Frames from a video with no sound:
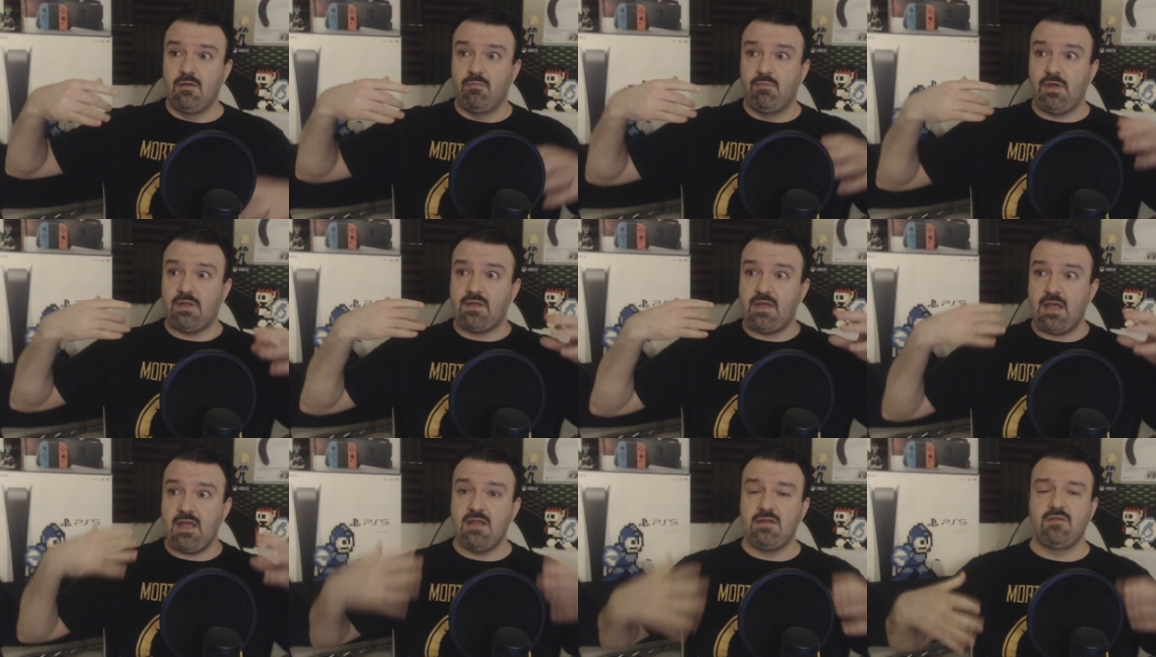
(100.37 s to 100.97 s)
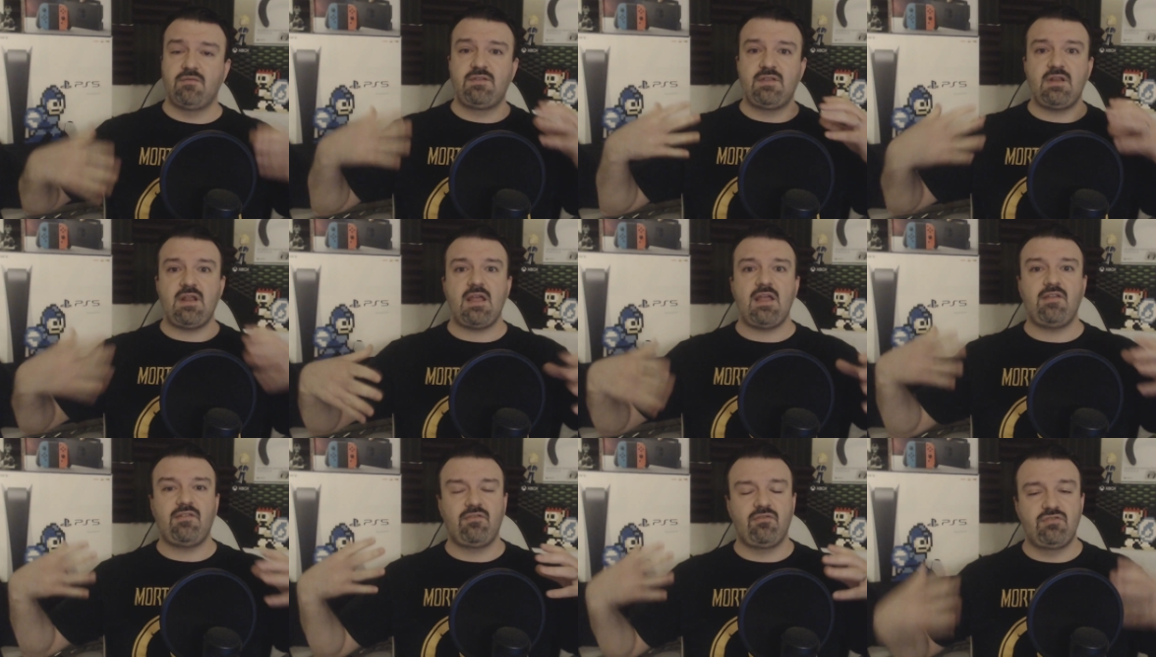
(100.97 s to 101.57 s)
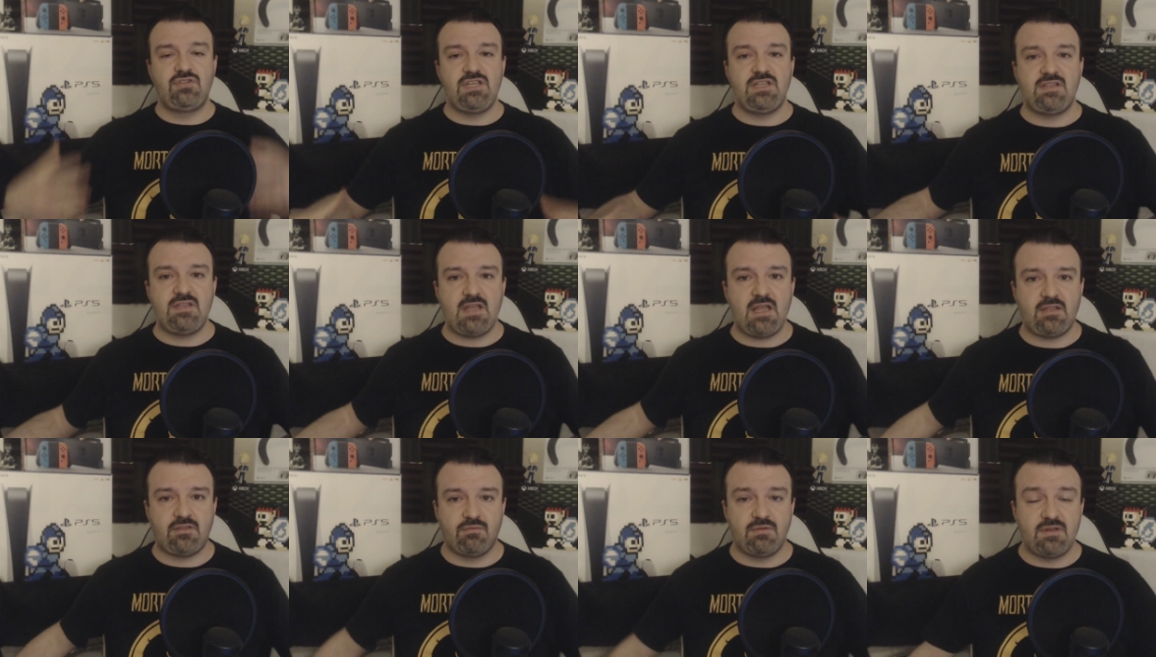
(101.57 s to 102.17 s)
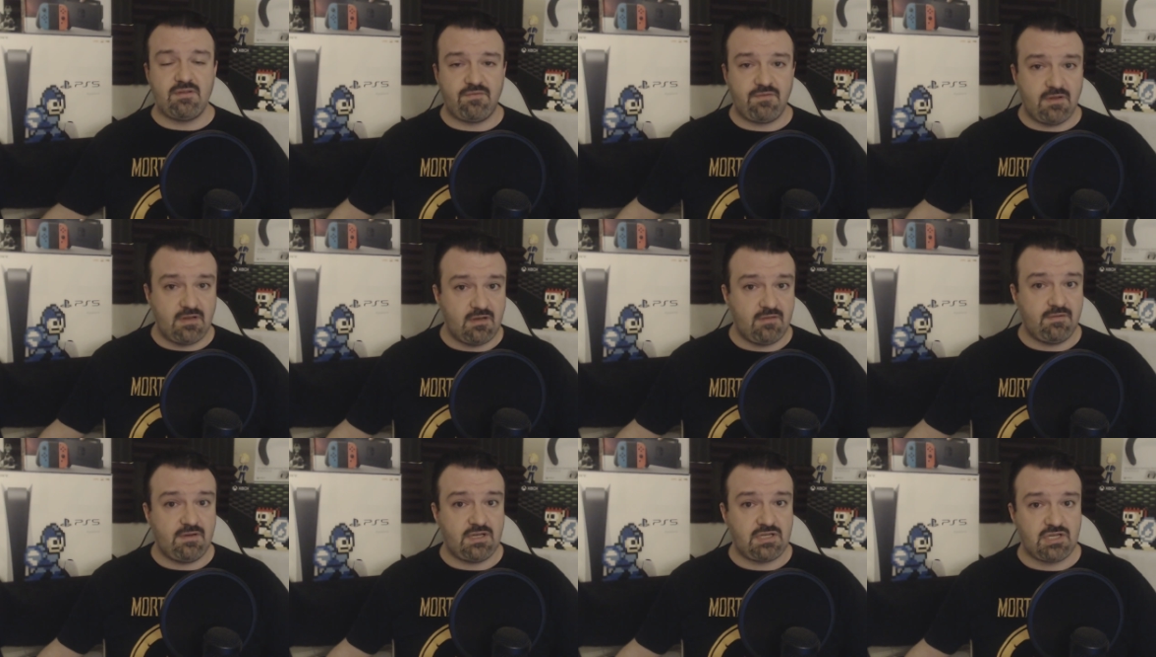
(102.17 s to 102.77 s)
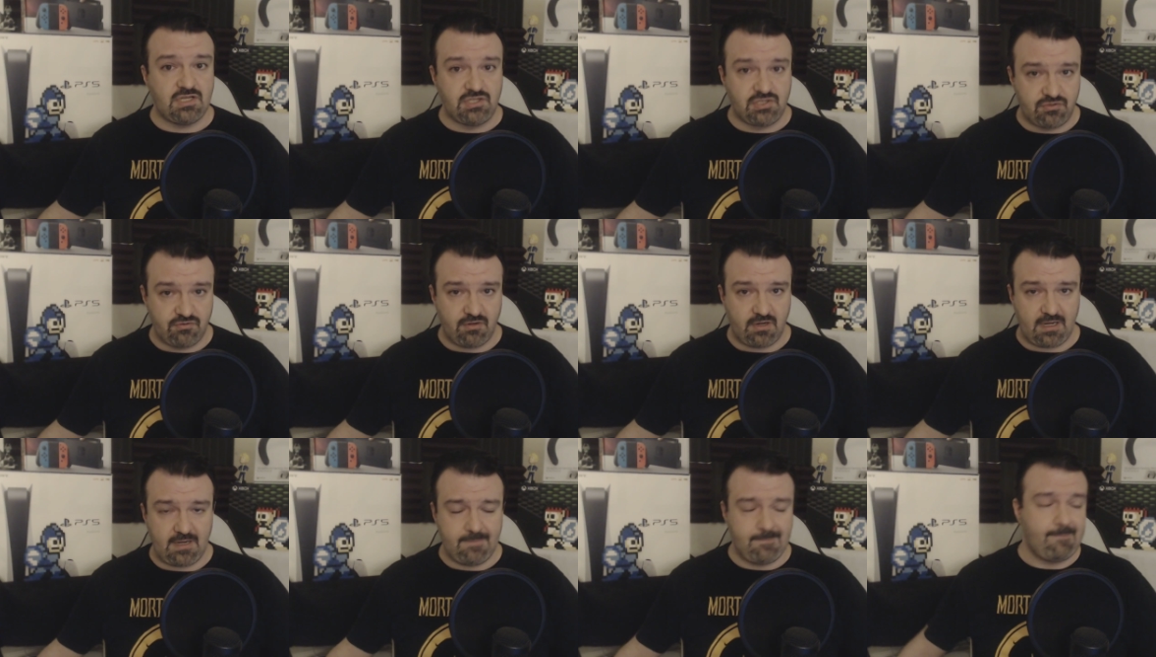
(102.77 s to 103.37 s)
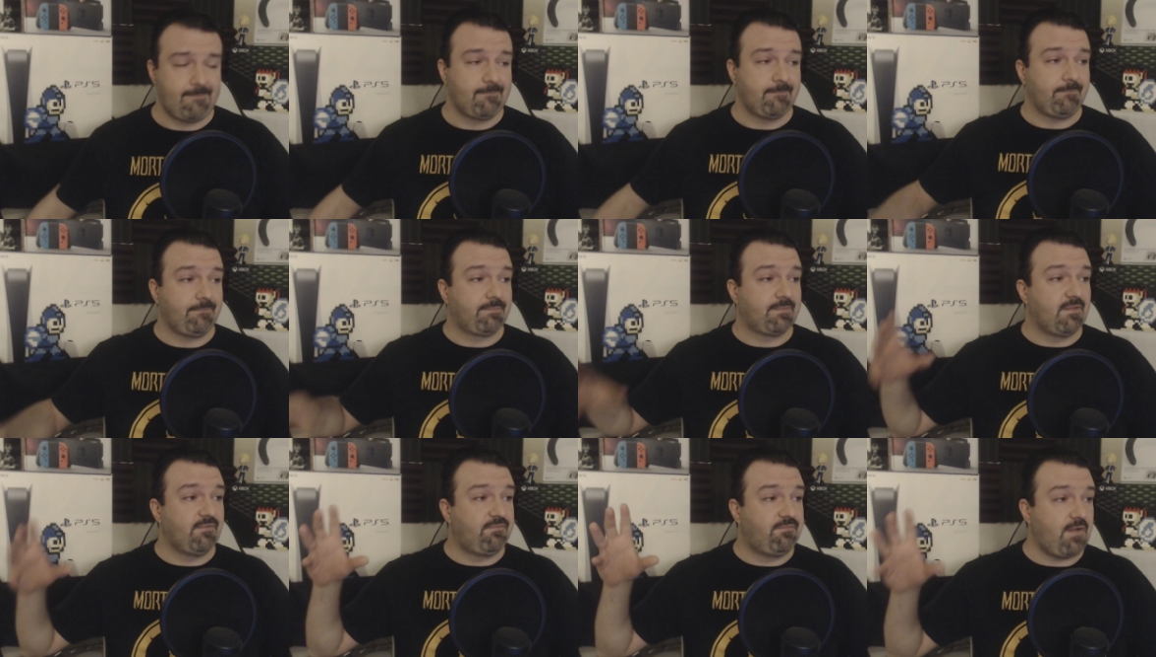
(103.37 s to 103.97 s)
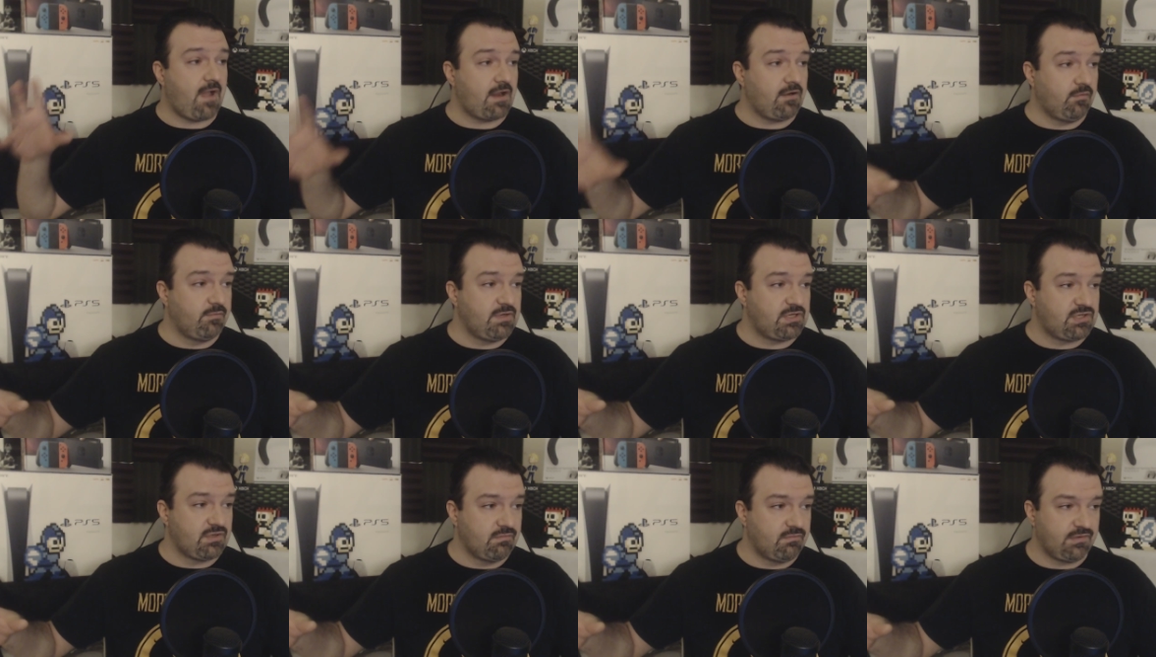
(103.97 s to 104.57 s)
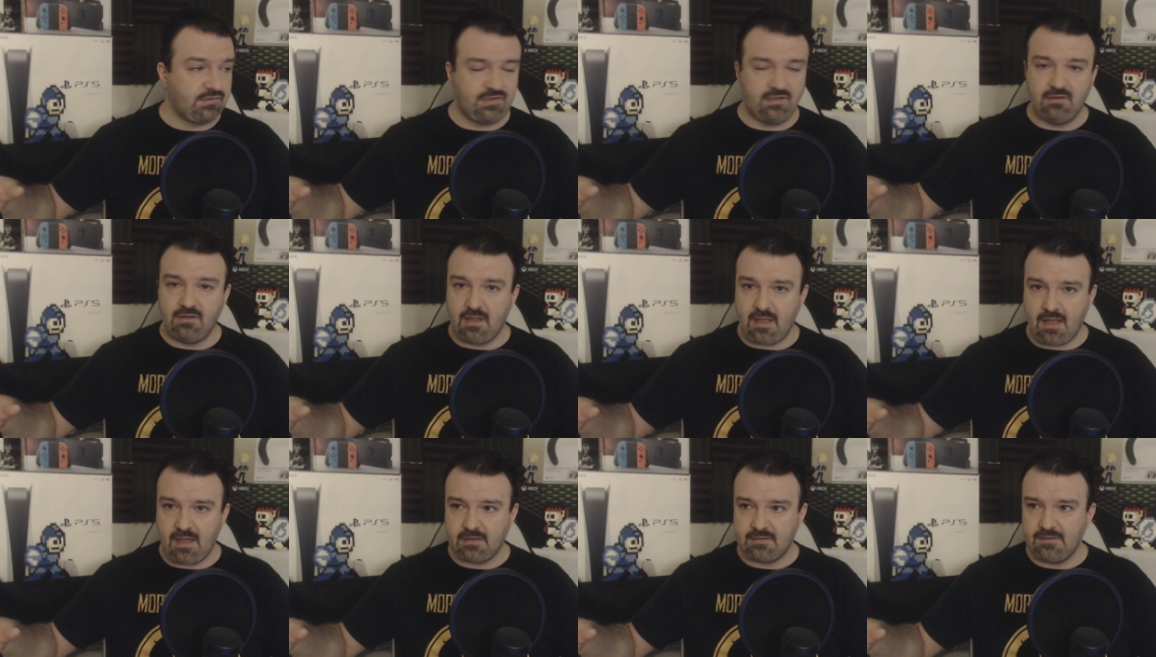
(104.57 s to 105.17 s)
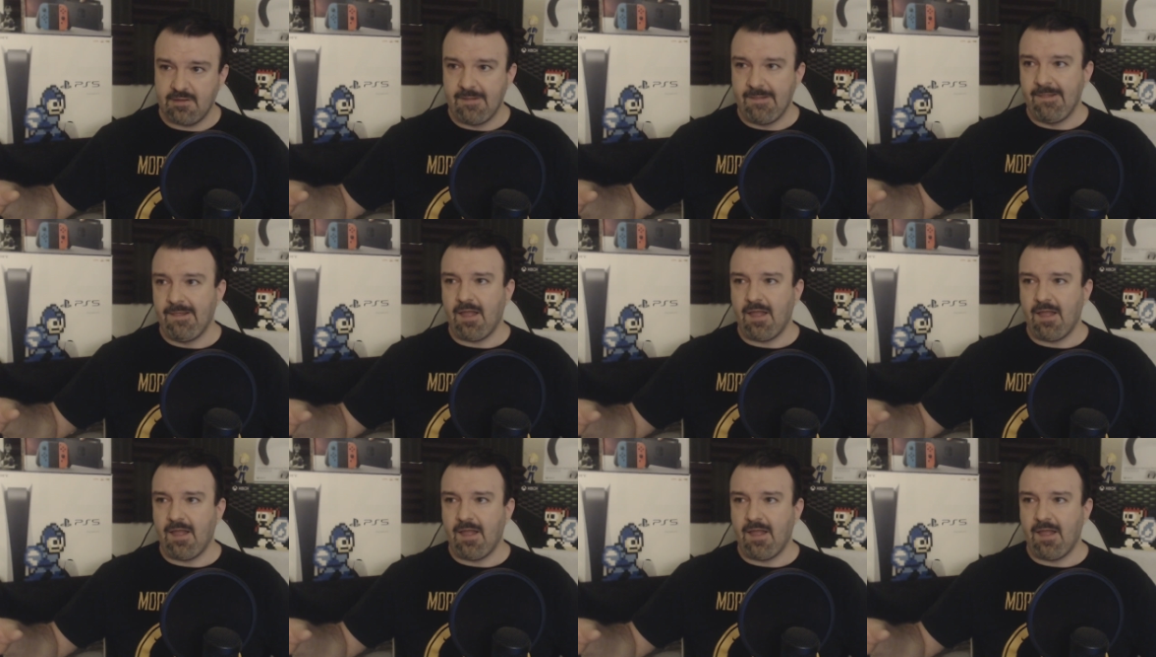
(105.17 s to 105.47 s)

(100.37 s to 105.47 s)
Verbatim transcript: by the end of today's GTA 3 Definitive Edition stream, the final mission was unlocked.